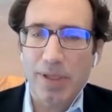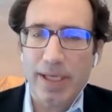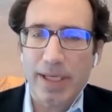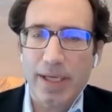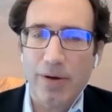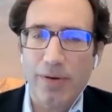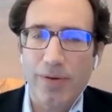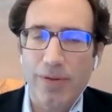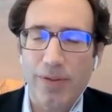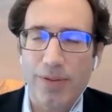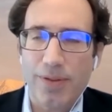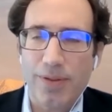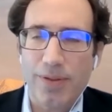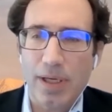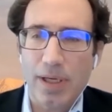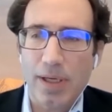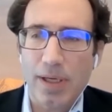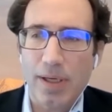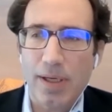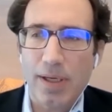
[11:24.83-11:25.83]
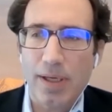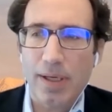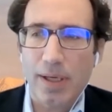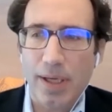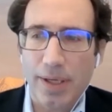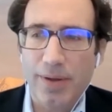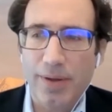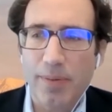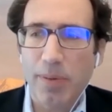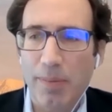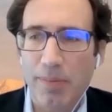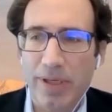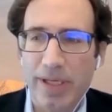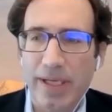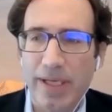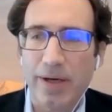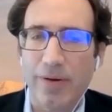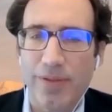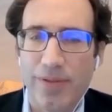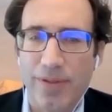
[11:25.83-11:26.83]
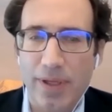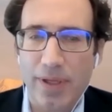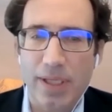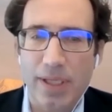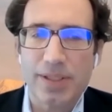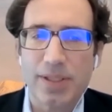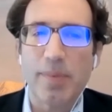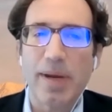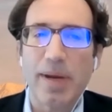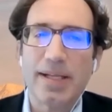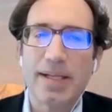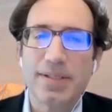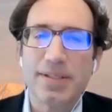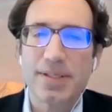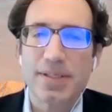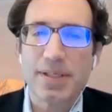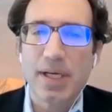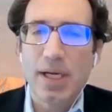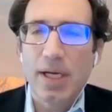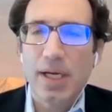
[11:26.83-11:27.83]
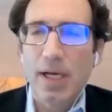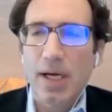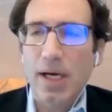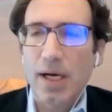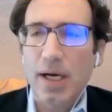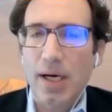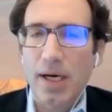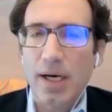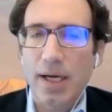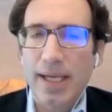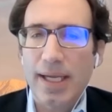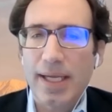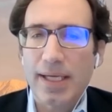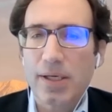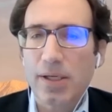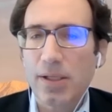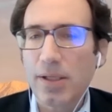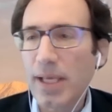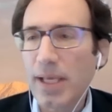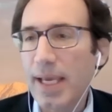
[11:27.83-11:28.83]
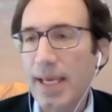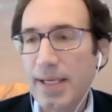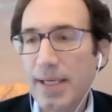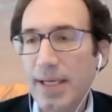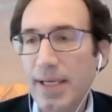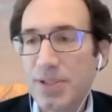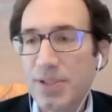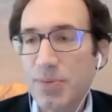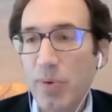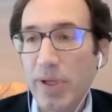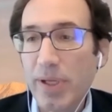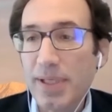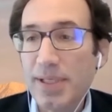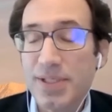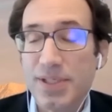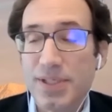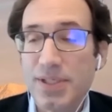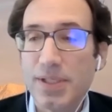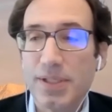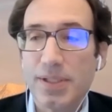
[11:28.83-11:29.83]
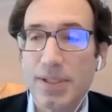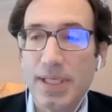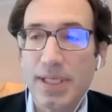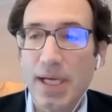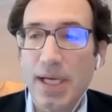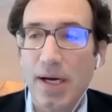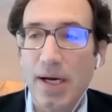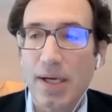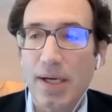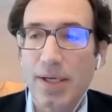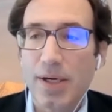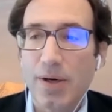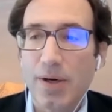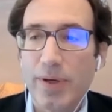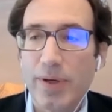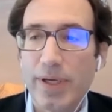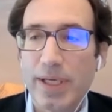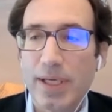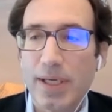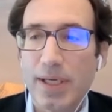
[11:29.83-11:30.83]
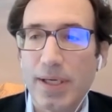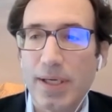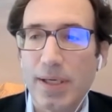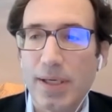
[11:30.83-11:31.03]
health, other public health domains, and as well as the ongoing